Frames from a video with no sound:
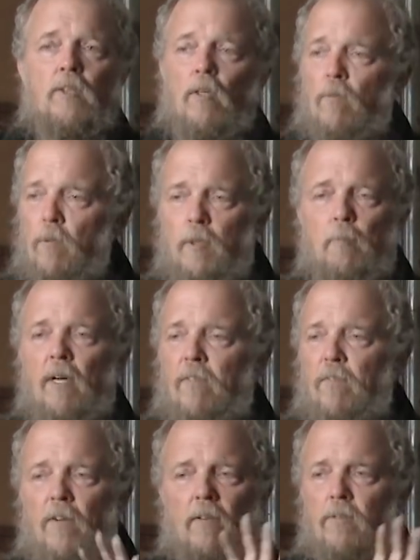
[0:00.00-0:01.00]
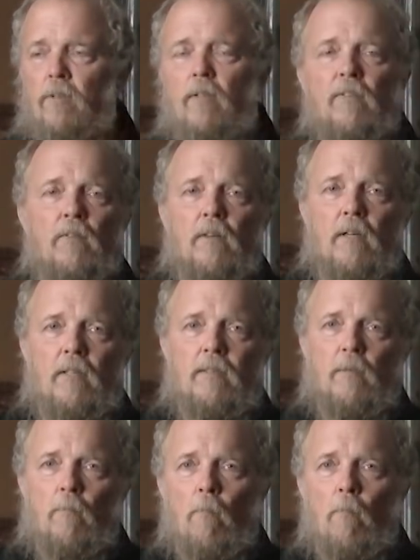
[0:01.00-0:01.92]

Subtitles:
So respect, fear, two different things.